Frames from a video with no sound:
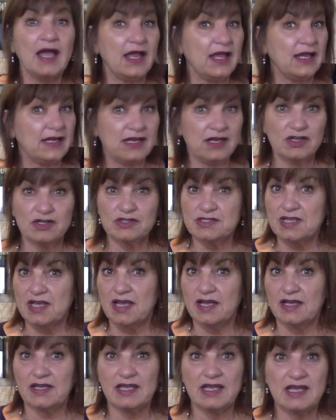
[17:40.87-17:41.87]
And here's,
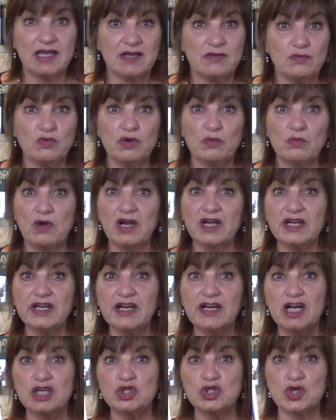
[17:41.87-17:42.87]
again, we're
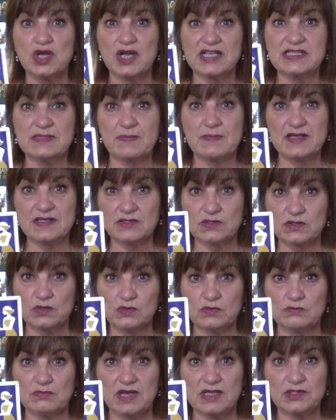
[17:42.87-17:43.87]
working our trust
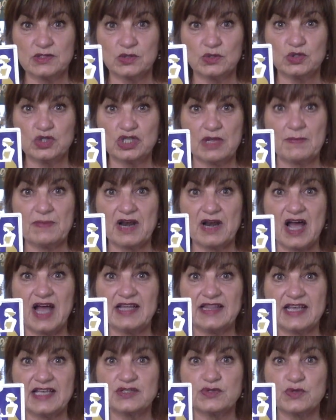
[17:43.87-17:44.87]
muscle,
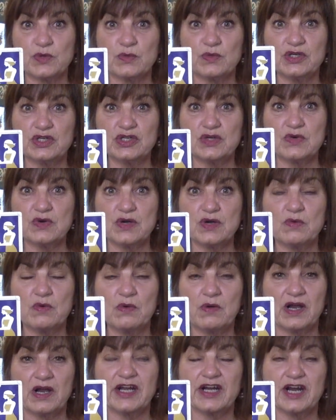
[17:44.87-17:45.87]
Gemini. That's what we're doing. We're
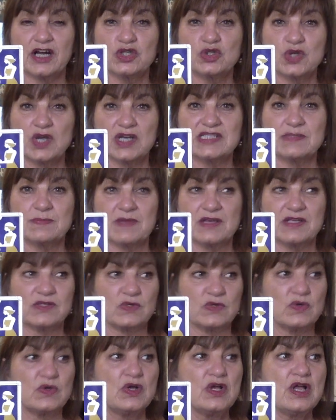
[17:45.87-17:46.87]
working our trust
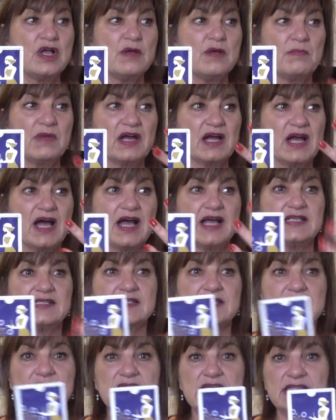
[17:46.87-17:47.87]
muscle
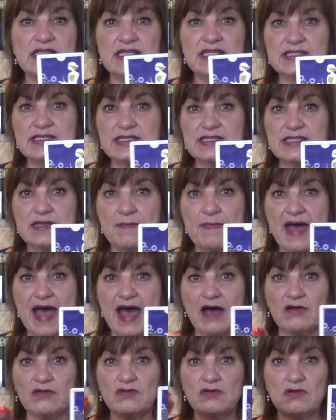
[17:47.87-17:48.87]
because this is
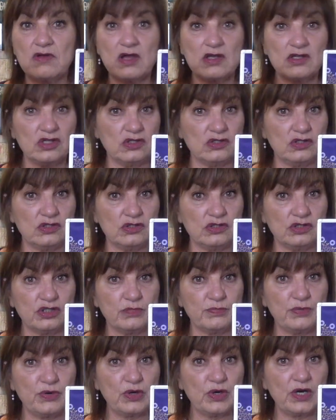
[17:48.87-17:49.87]
about you do
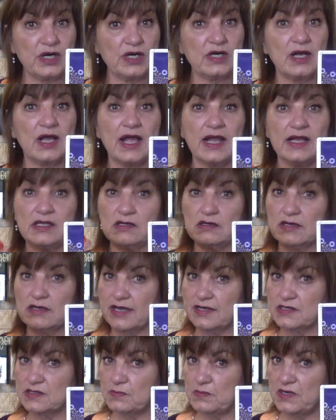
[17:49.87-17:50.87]
your part and you
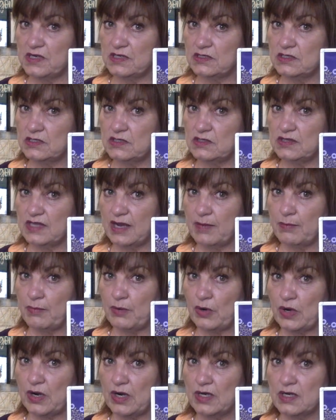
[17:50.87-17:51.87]
allow Spirit to do their
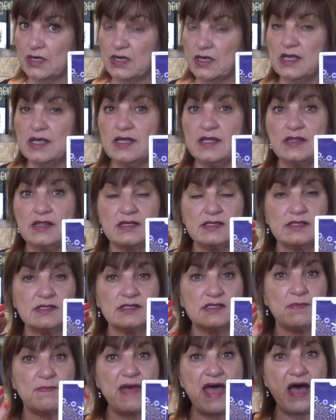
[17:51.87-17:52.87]
part. This
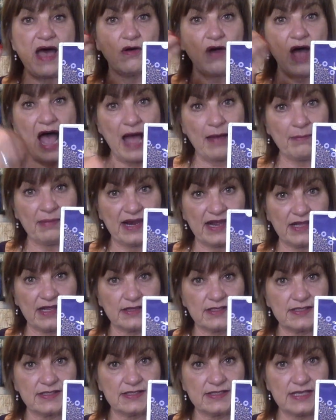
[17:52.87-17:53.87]
is about I plant
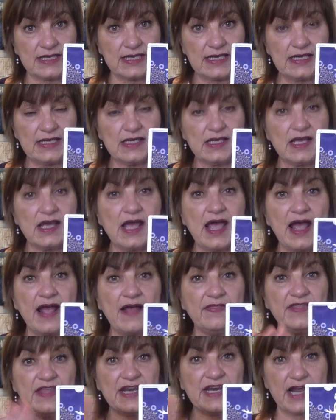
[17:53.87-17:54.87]
the seed
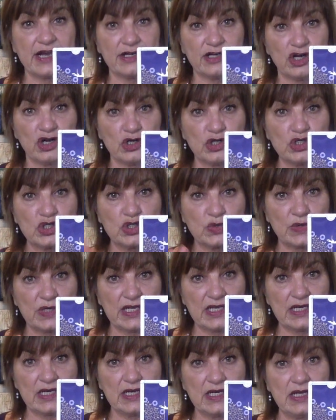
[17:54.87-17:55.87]
and then I nurture
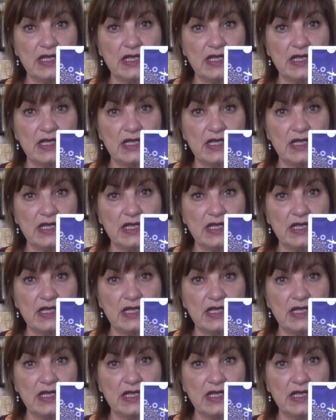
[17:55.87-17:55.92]
it.